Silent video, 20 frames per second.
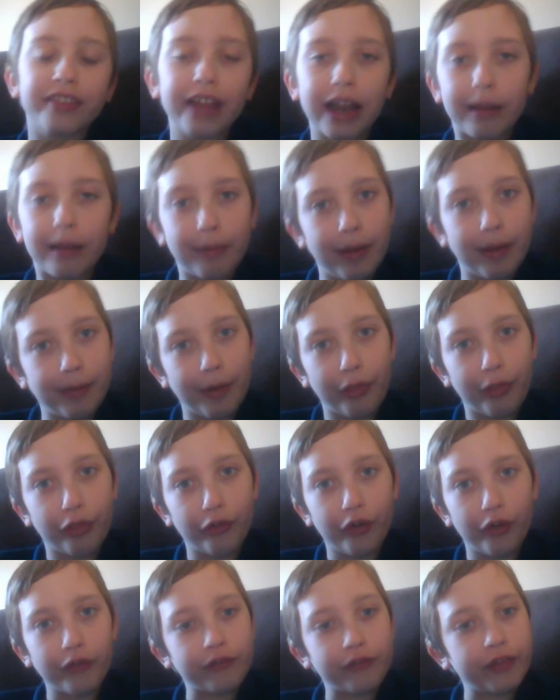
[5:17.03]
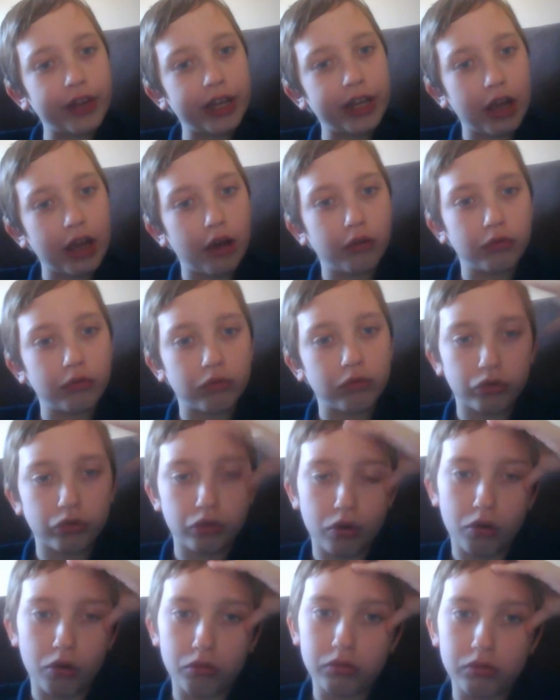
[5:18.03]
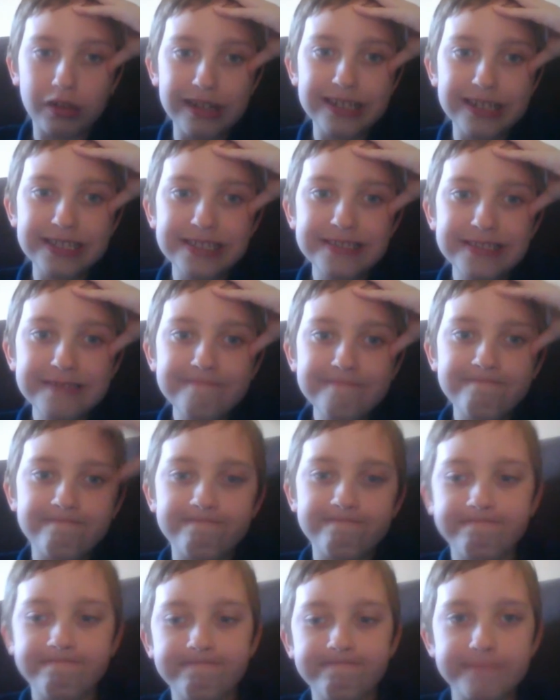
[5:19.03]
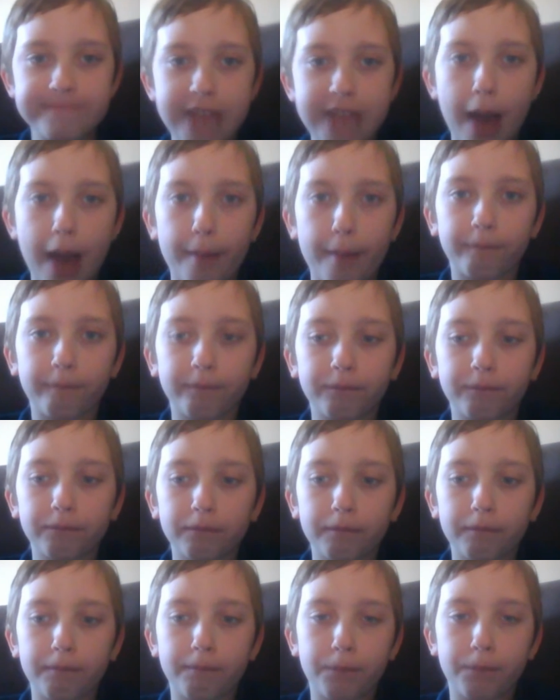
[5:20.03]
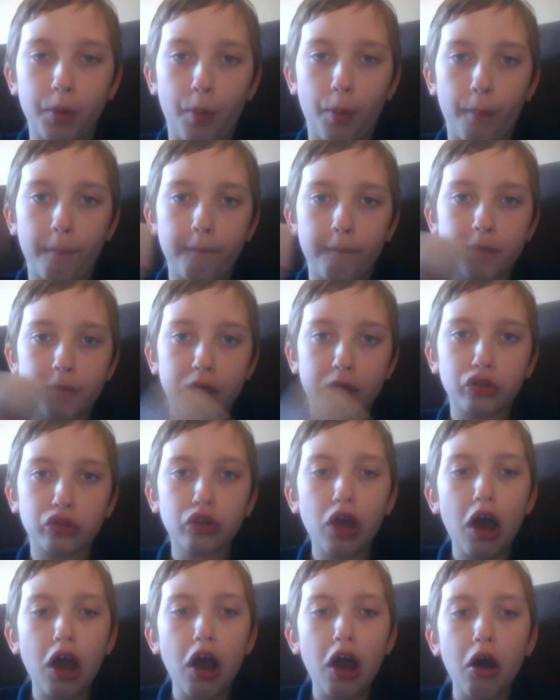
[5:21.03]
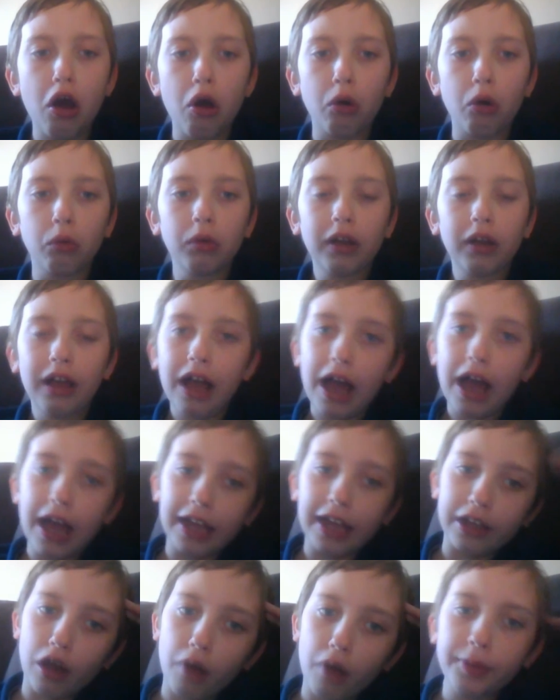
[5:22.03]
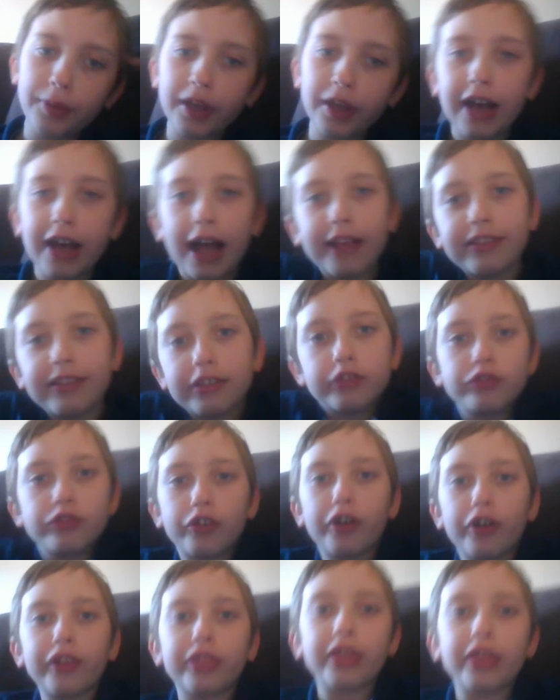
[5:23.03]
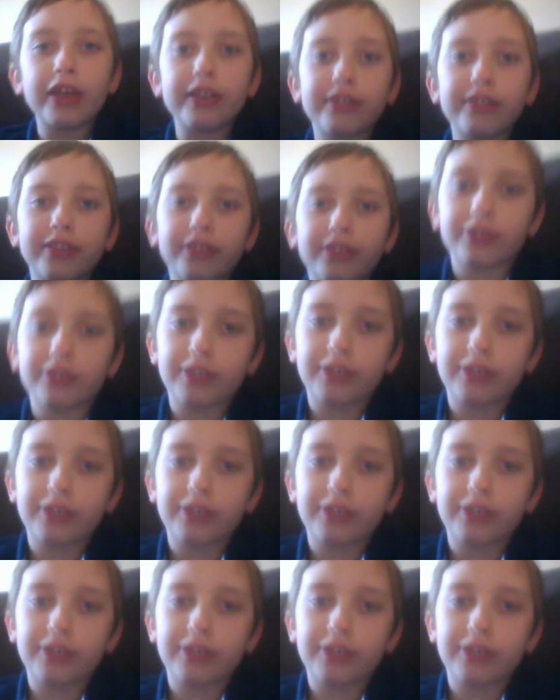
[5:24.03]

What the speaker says: Boom. So, I hope you guys enjoyed this. See you guys later. And take care and Benjamin Trust. Boom.